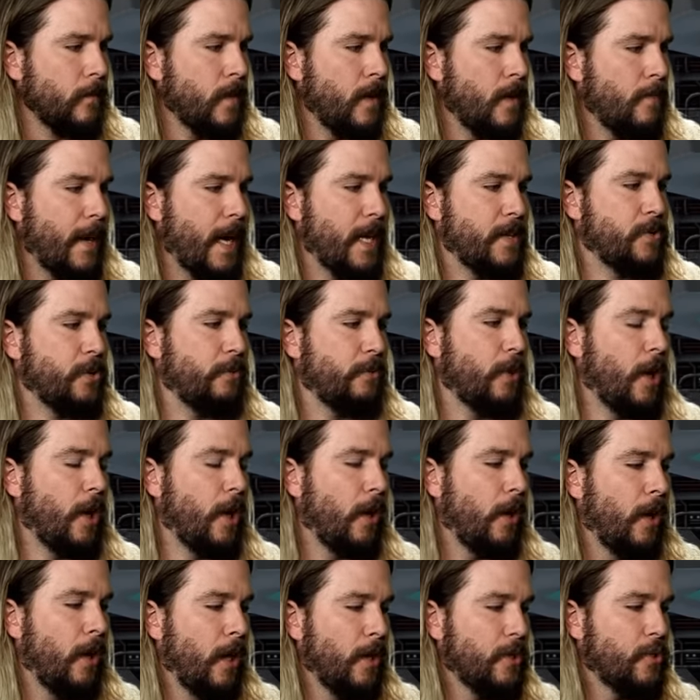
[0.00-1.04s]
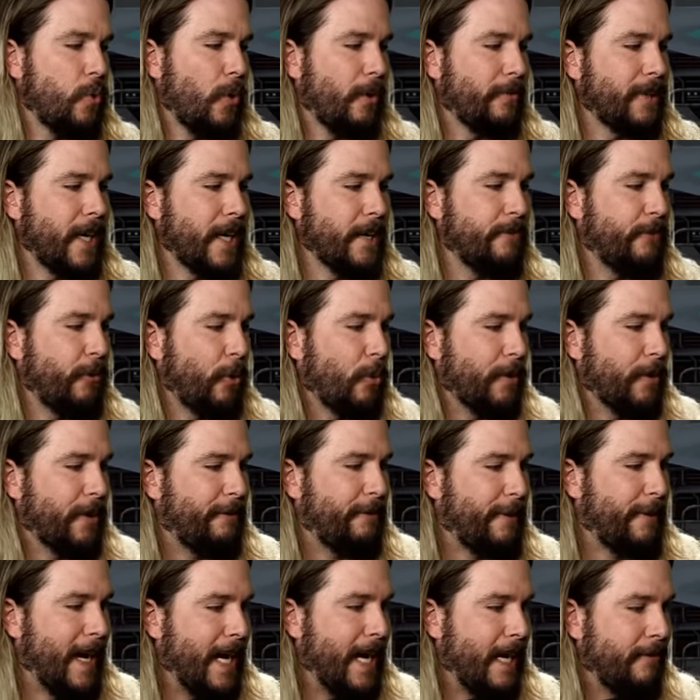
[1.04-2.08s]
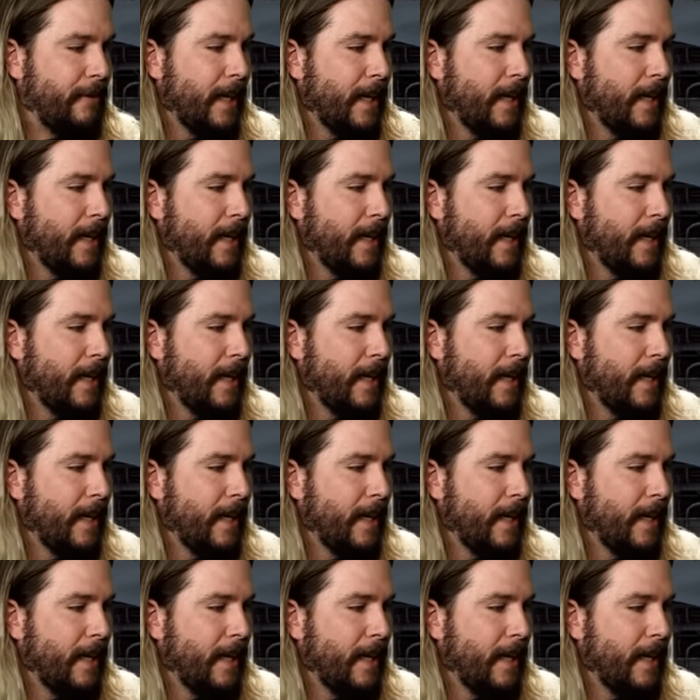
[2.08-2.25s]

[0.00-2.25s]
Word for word: Master of all, 1294 with the five.